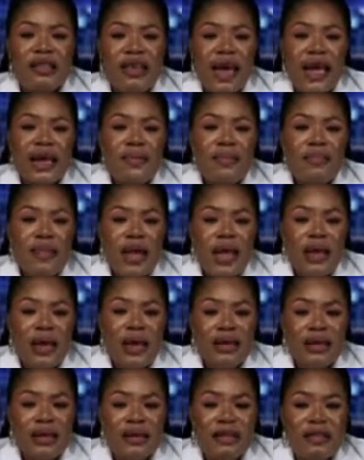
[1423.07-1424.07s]
10
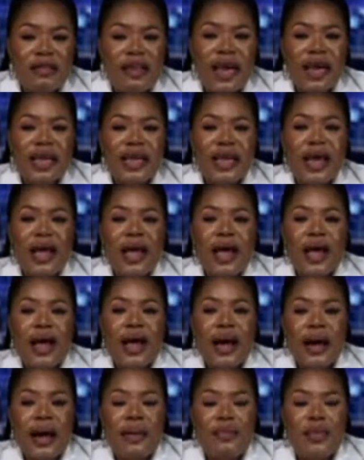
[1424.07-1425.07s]
million said
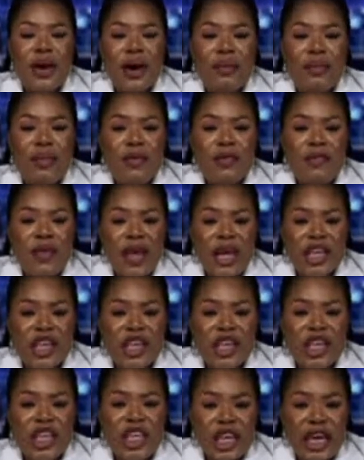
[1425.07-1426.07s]

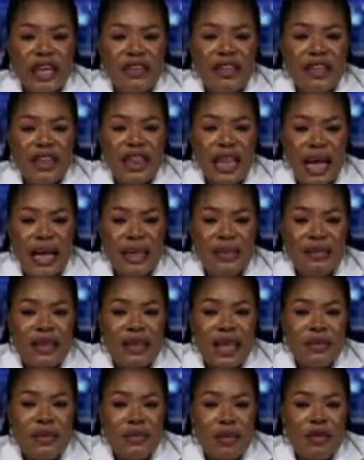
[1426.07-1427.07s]
Abramovich jet
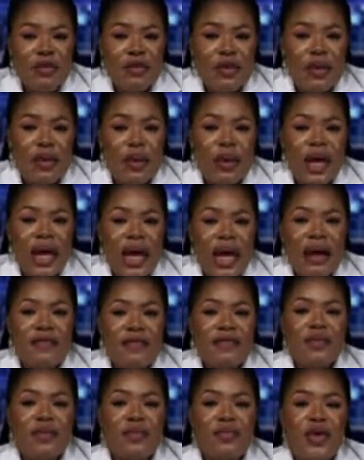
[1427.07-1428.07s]
lands in Moscow
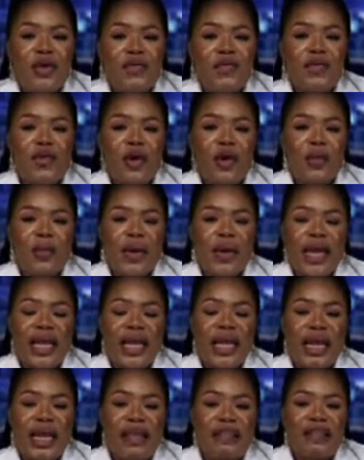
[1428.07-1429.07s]
after brief stop
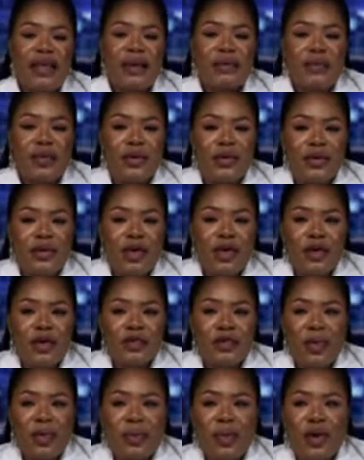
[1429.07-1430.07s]
in Istanbul,
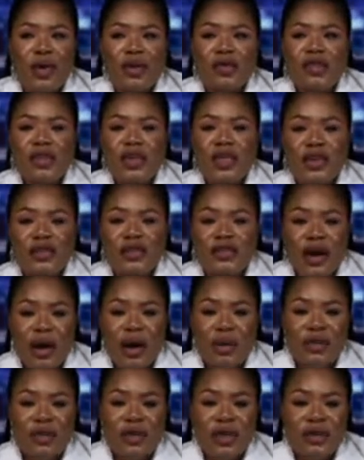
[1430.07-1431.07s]
reports the
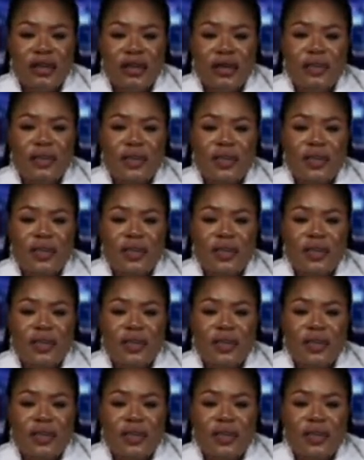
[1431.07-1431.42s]
Reuters.